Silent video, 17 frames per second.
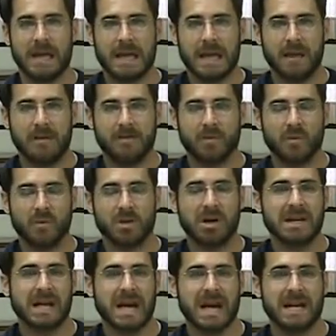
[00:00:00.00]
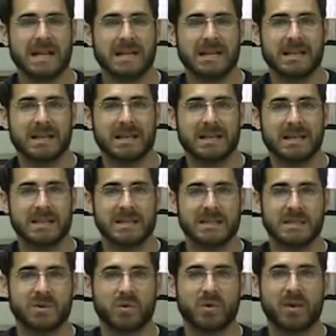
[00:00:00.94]
If you work at it,
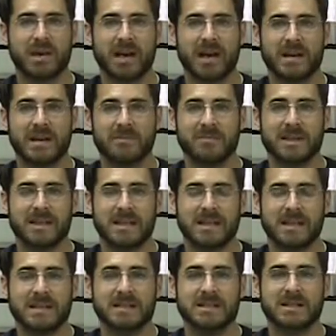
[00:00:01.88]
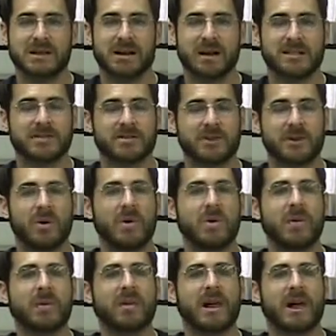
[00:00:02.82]
this will end up being easier, and there's a
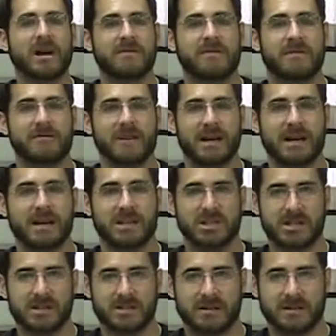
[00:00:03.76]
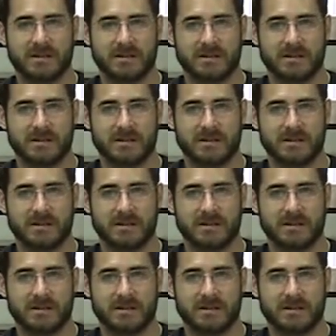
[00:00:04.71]
whole lot of advantages